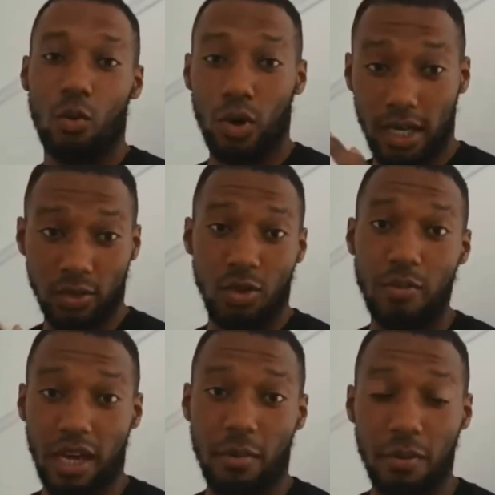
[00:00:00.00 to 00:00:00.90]
When I do
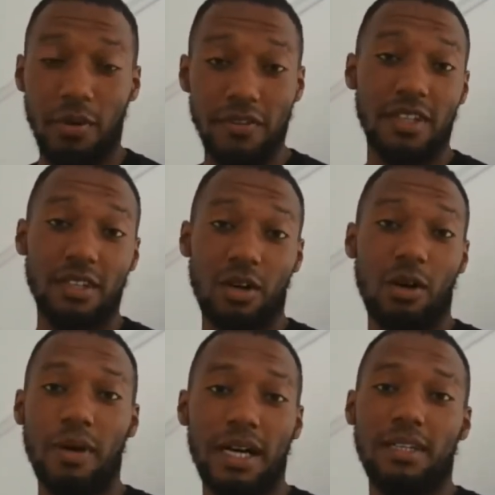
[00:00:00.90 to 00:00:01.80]
make a proper
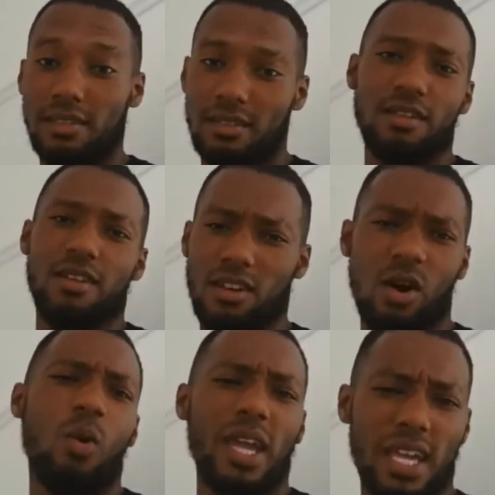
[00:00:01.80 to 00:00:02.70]
video about this, I'm going to
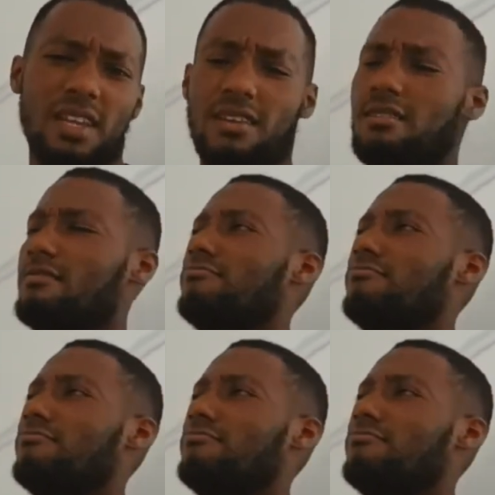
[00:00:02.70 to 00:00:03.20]
go in.